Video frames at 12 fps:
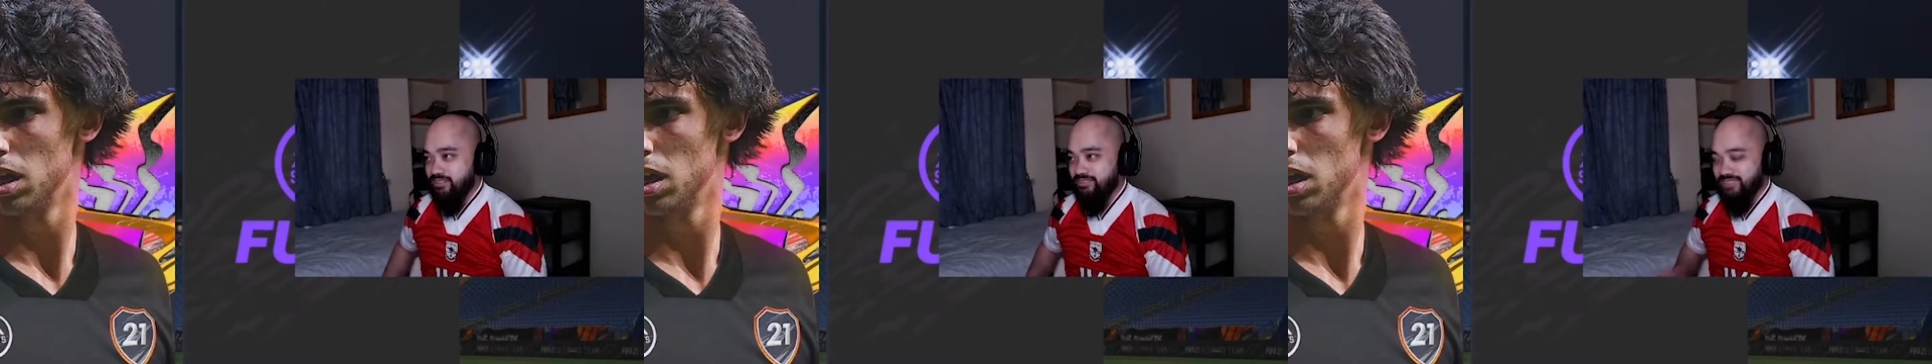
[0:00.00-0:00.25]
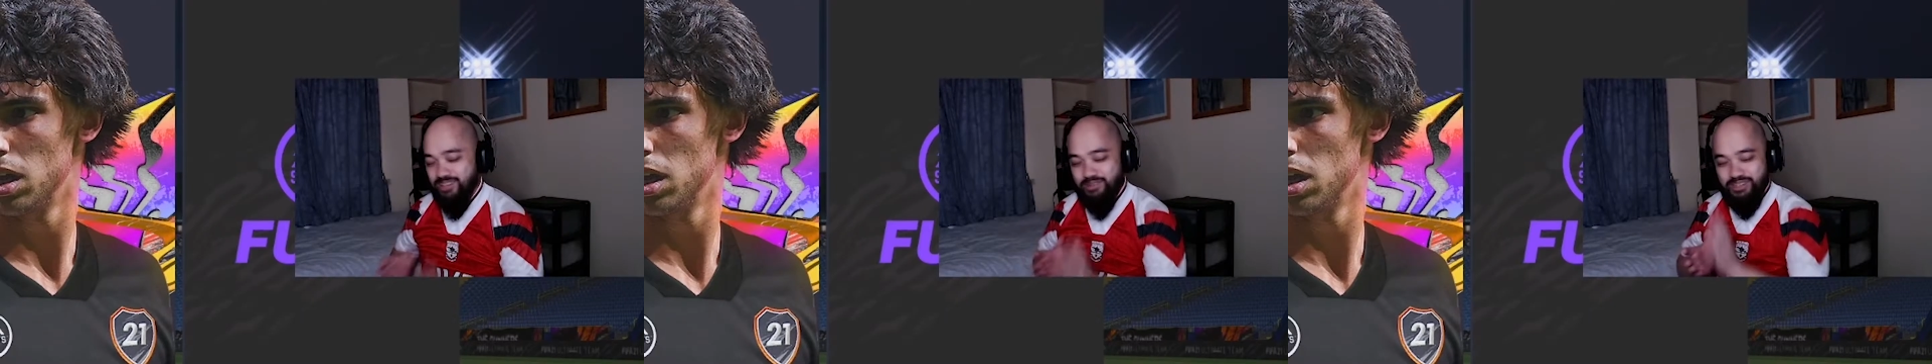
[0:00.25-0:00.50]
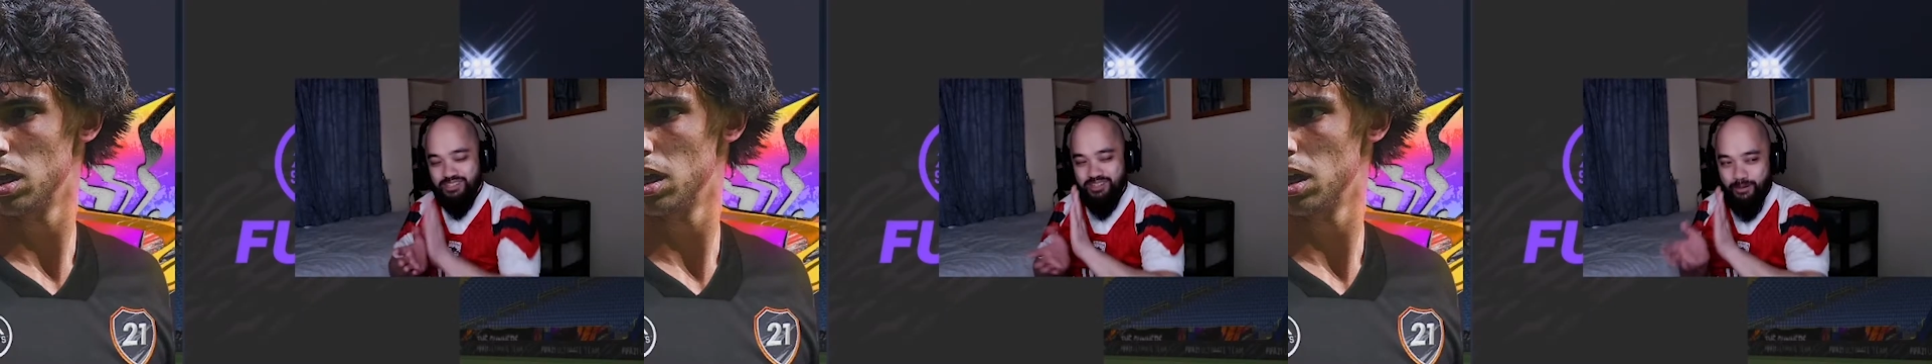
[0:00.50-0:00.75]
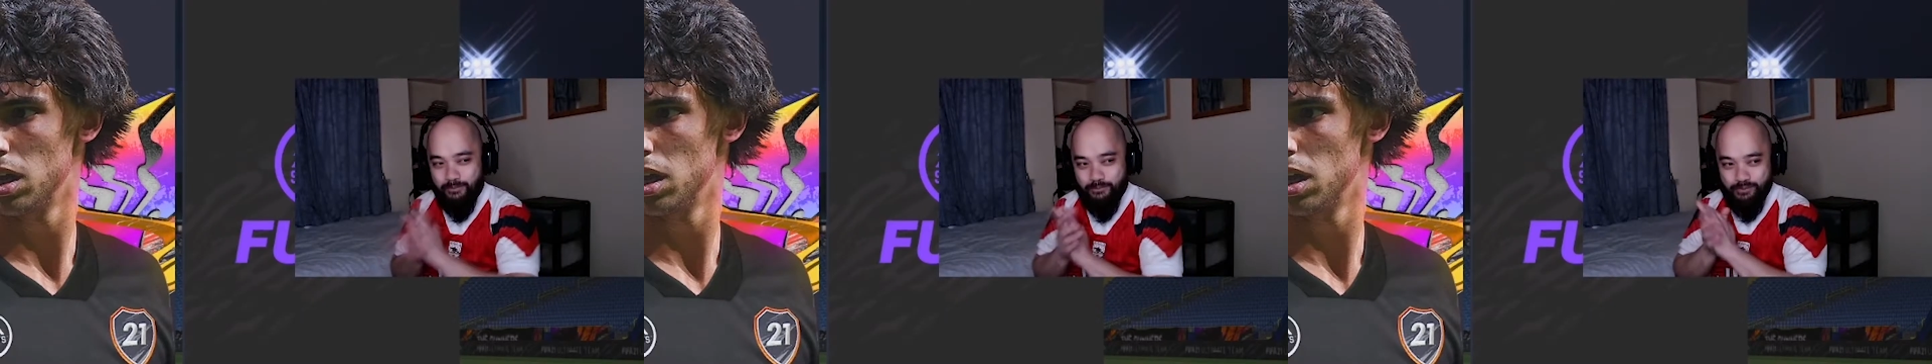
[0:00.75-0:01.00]
Now it's time
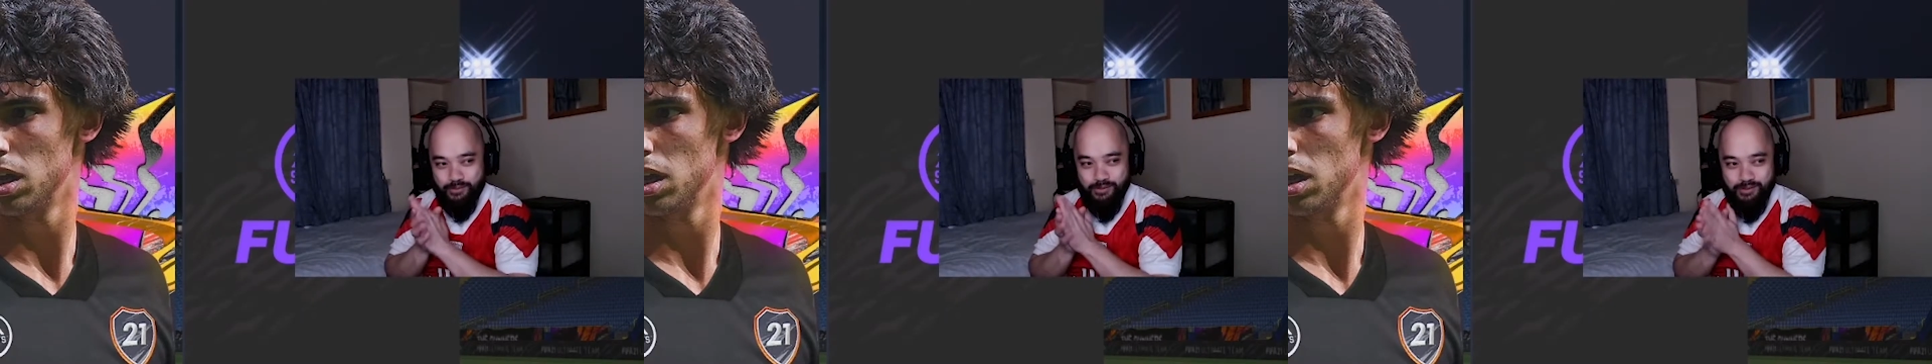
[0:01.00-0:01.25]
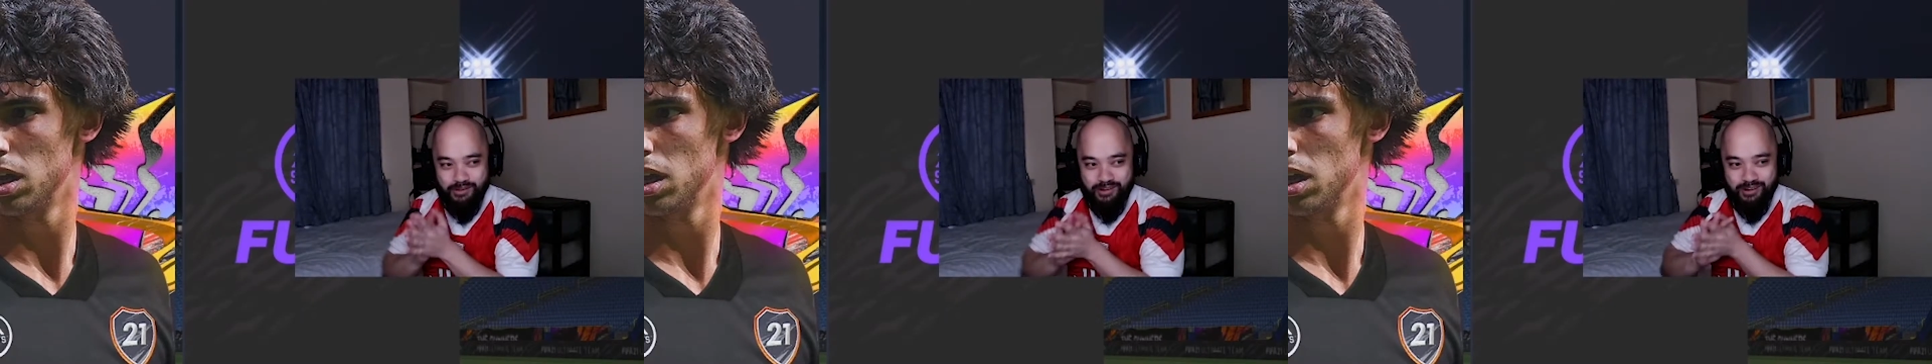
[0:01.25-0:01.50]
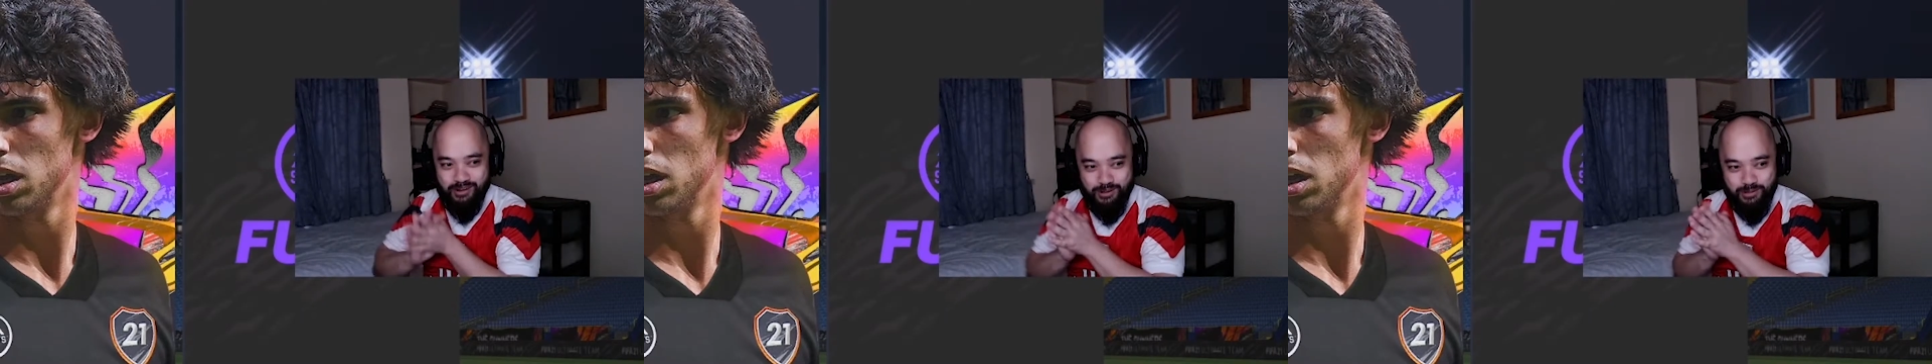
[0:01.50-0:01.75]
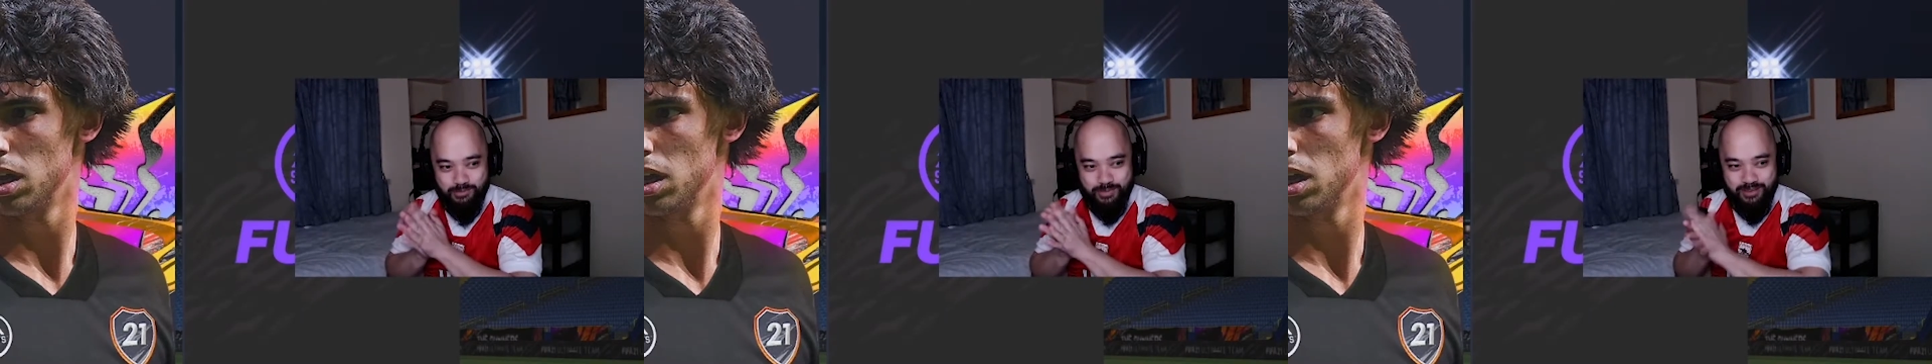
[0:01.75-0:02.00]
for a little
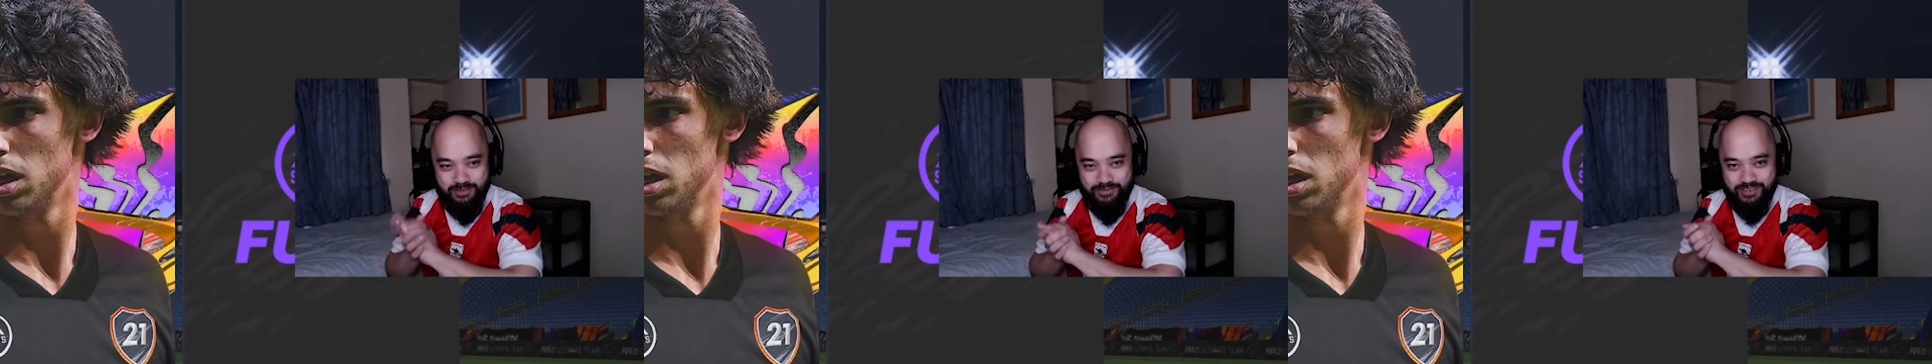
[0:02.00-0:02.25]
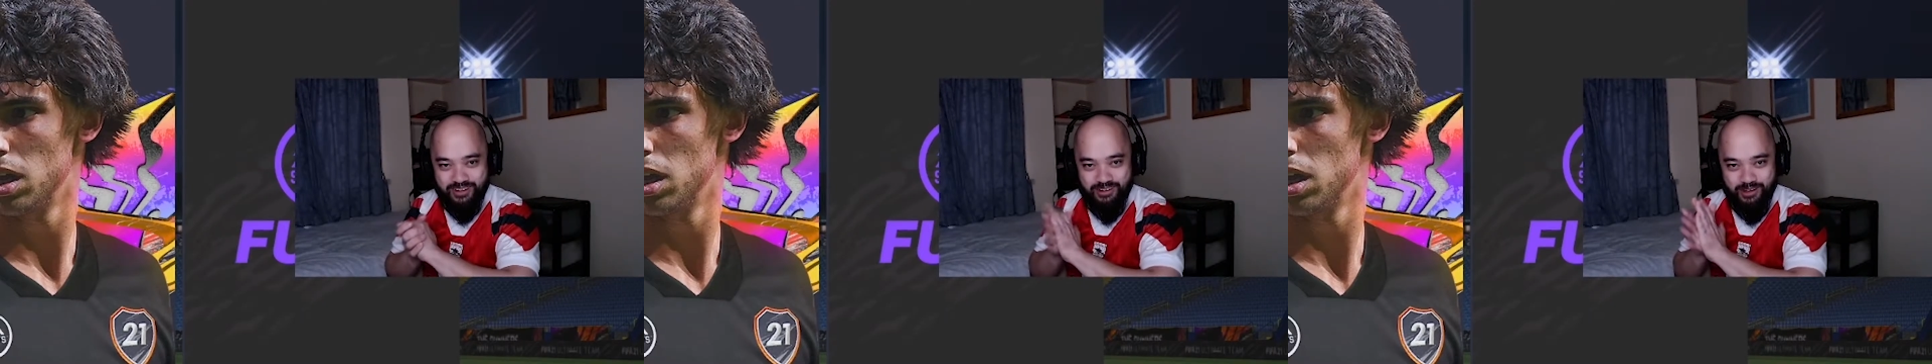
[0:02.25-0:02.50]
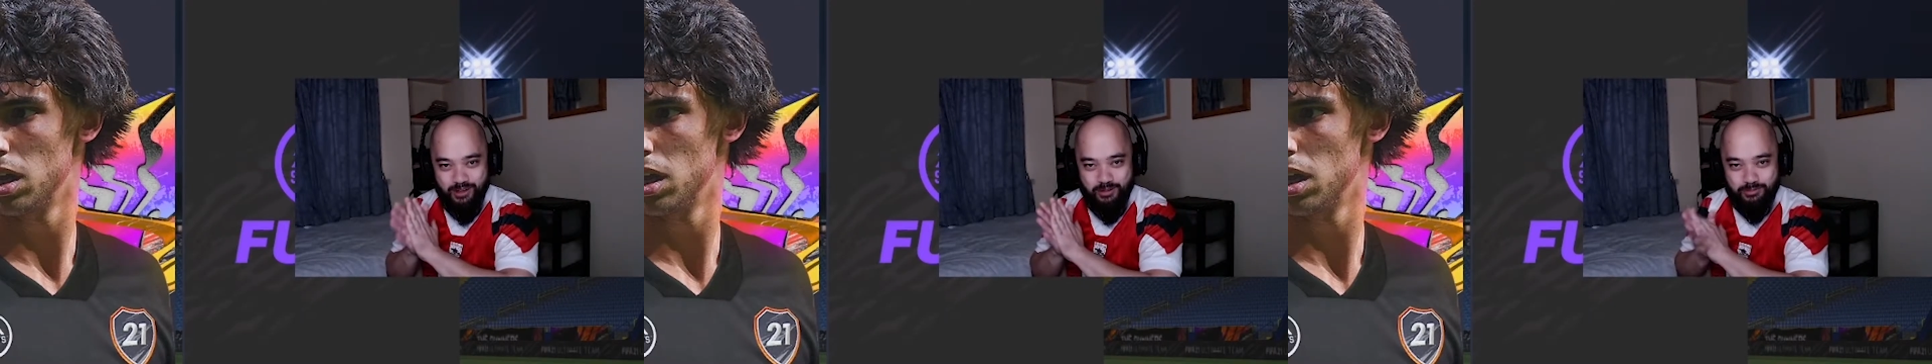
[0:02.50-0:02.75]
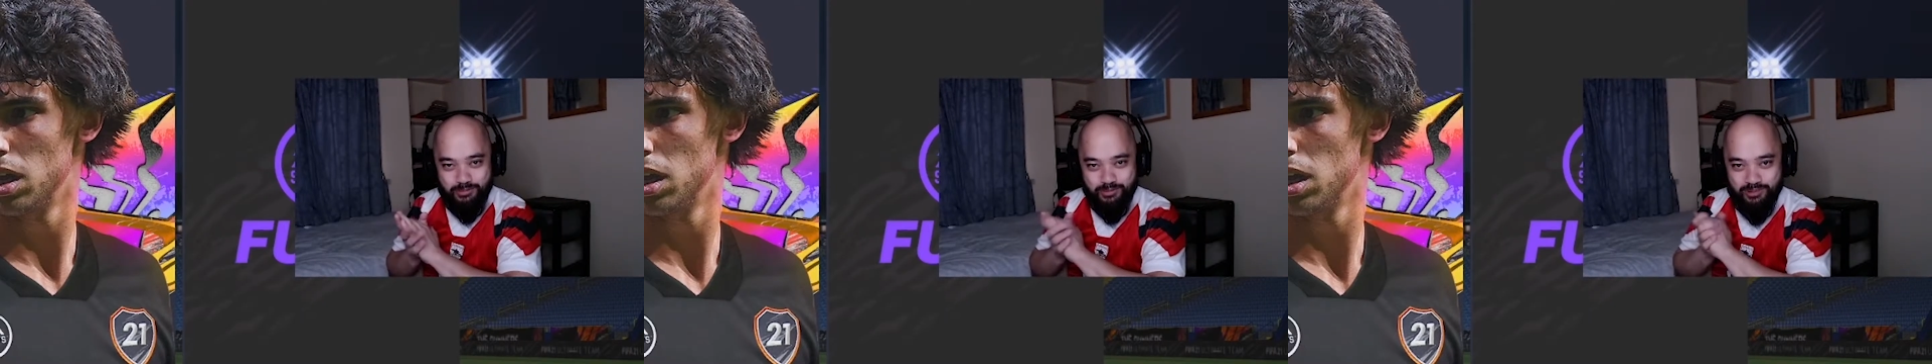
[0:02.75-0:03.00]
bit of an
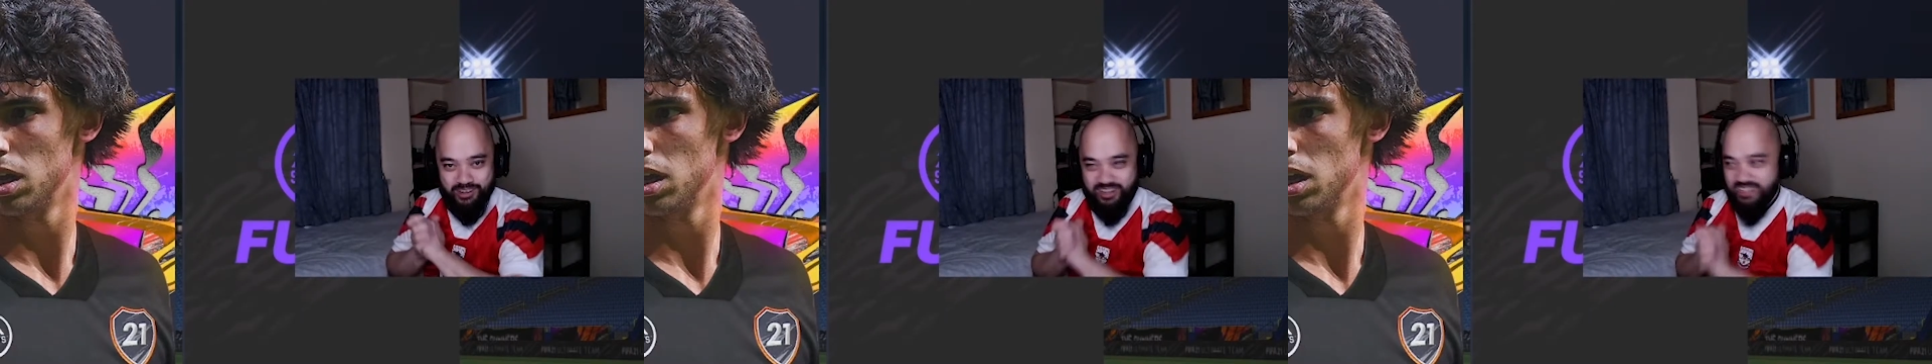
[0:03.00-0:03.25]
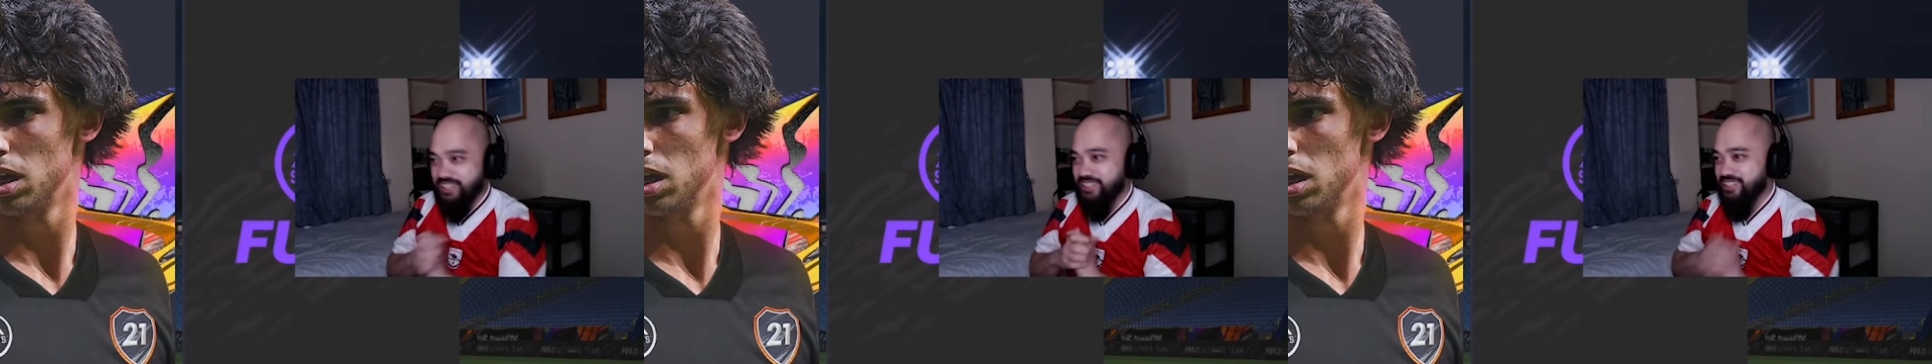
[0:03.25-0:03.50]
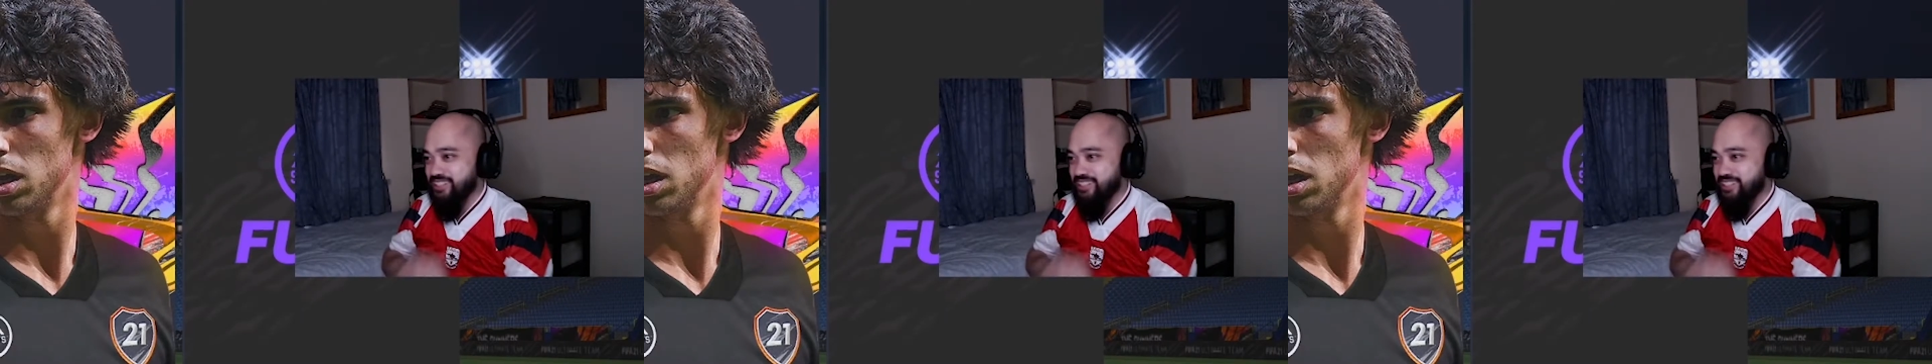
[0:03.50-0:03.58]
upgrade.